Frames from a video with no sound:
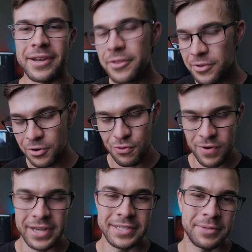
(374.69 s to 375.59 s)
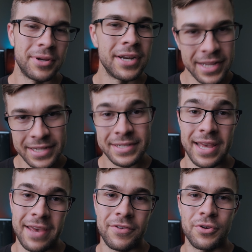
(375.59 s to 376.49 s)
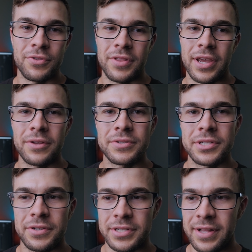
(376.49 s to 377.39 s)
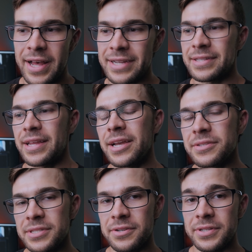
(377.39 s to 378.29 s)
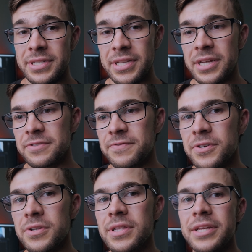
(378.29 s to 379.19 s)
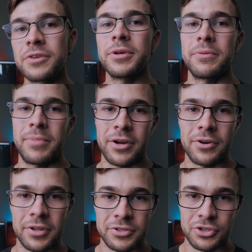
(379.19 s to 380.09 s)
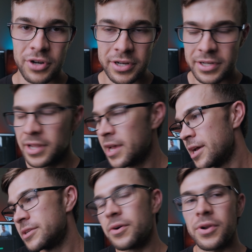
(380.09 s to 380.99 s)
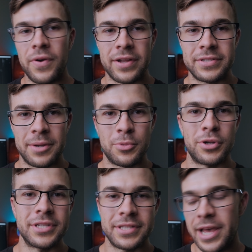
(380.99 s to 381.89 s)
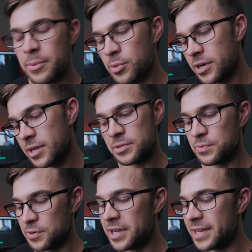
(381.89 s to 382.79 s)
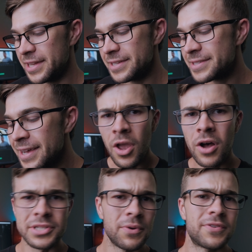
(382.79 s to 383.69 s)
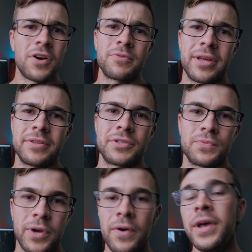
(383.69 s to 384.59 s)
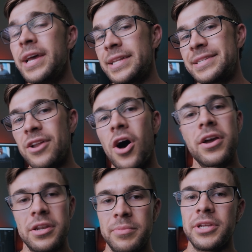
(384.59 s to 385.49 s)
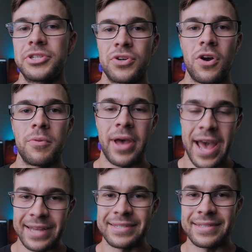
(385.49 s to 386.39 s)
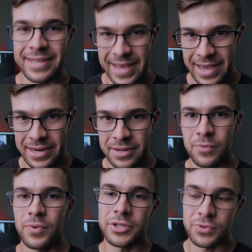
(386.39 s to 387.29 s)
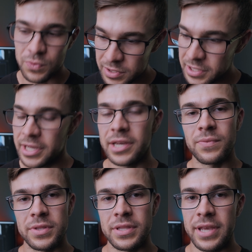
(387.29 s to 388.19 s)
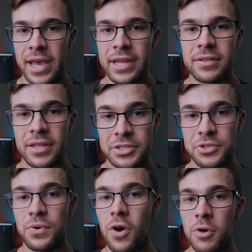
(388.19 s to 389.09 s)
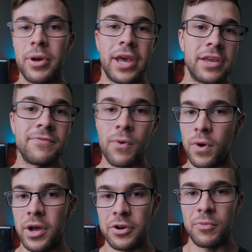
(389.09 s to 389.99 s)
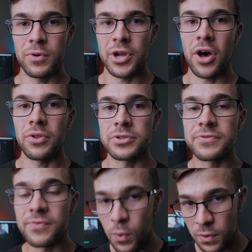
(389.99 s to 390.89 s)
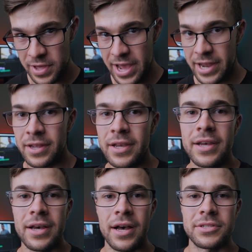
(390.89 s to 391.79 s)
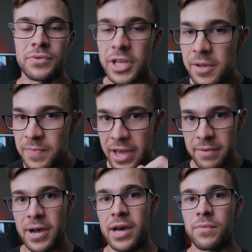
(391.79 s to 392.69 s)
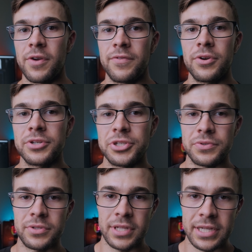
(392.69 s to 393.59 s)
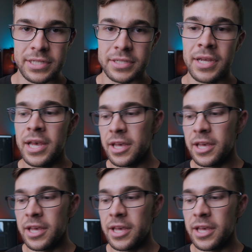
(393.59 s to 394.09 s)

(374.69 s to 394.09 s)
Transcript: Nothing crazy, but it is heavier than the L series glass, and the L series does feel a little bit better constructed. Don't know how Tamron did that, but it is what it is. Also, we've talked about this as well. It's not gonna be as sharp as the Canon, which once again, with the Canon lens, you are paying $400 more for that. So keep that in mind whenever you're choosing lenses.